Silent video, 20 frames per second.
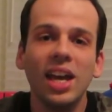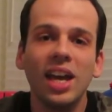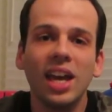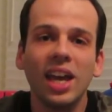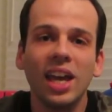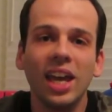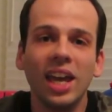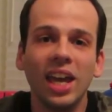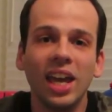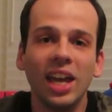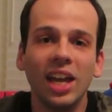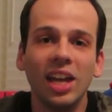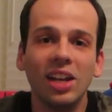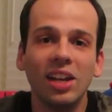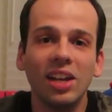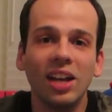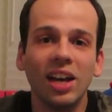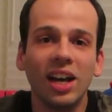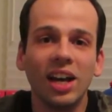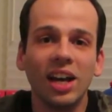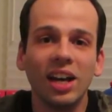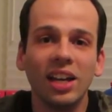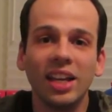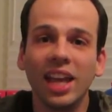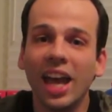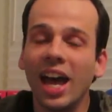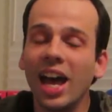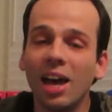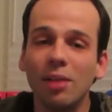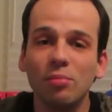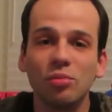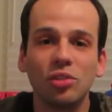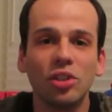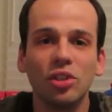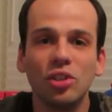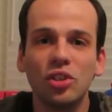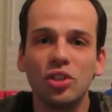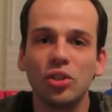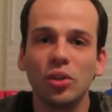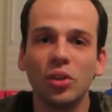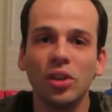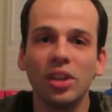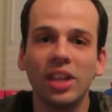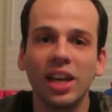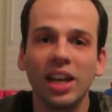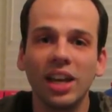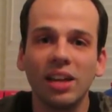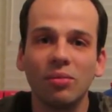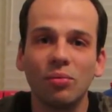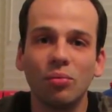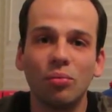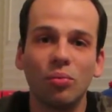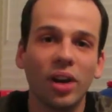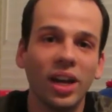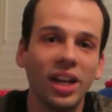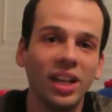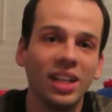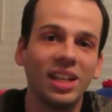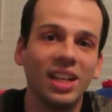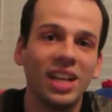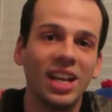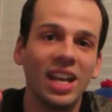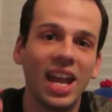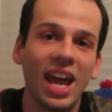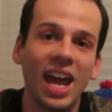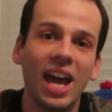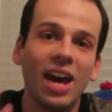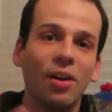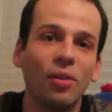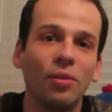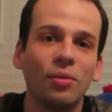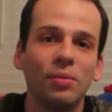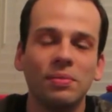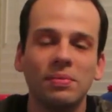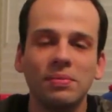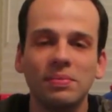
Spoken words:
And yeah, I'm just going to show you that right now.